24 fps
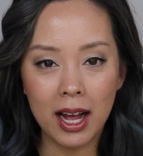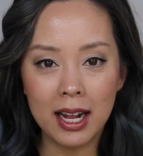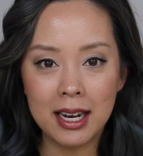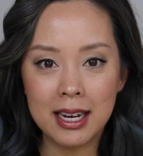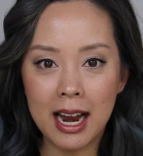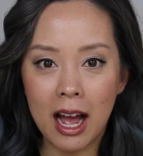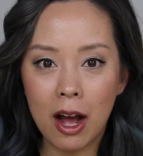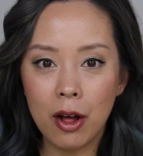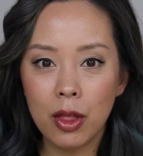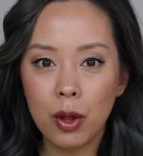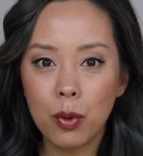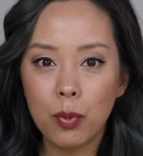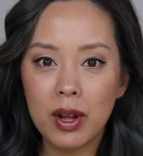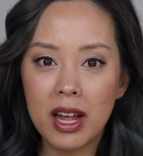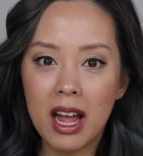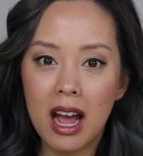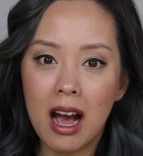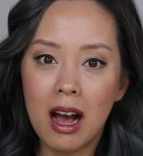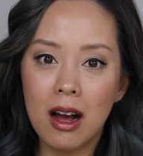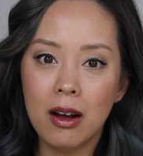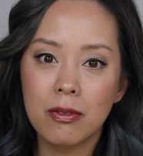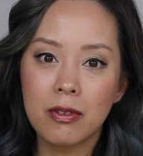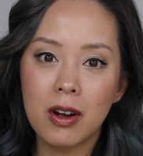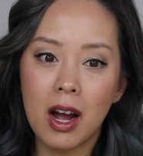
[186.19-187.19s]
And now that we
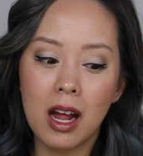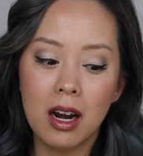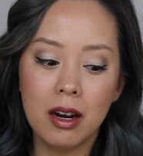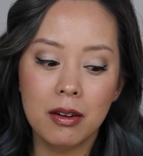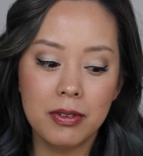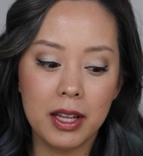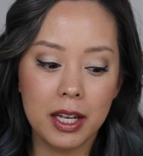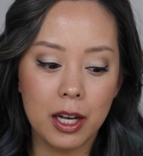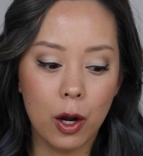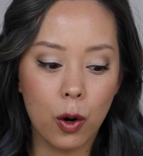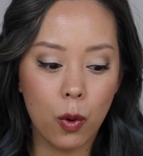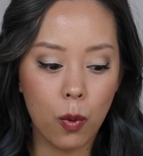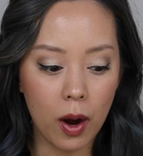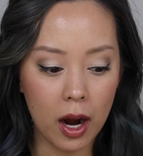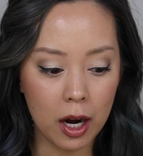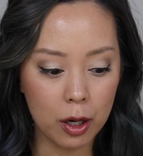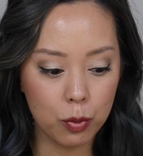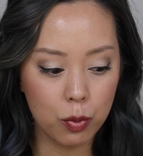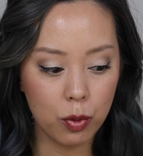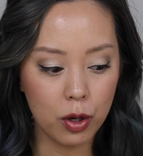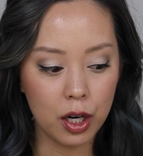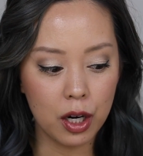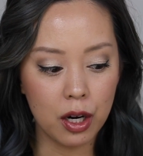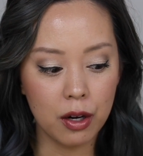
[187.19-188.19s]
have kind of like a
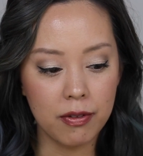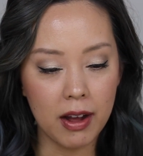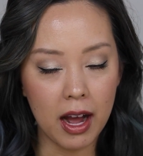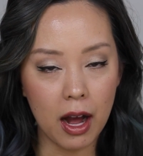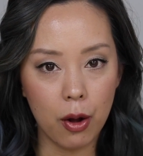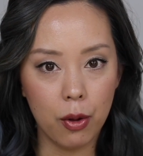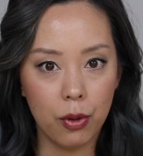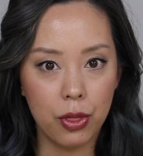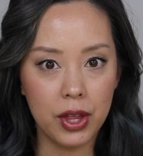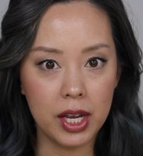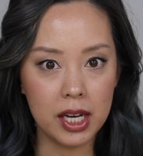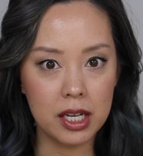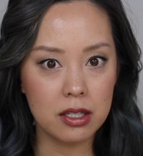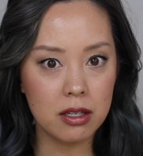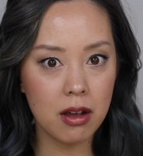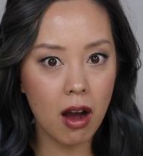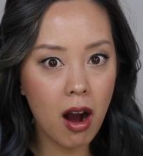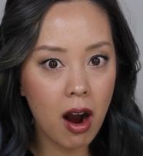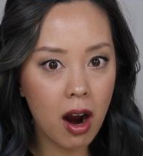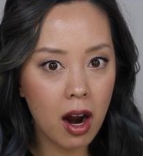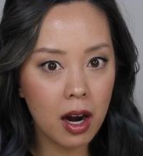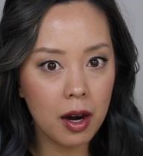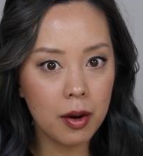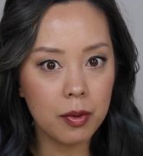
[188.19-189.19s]
groundwork of how things
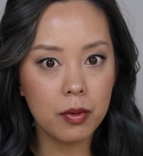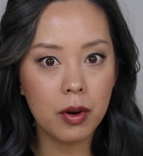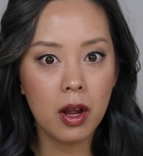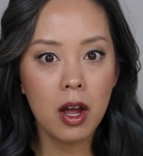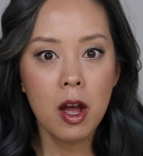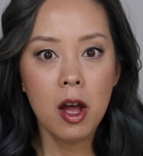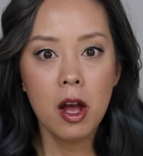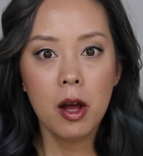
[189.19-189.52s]
are, and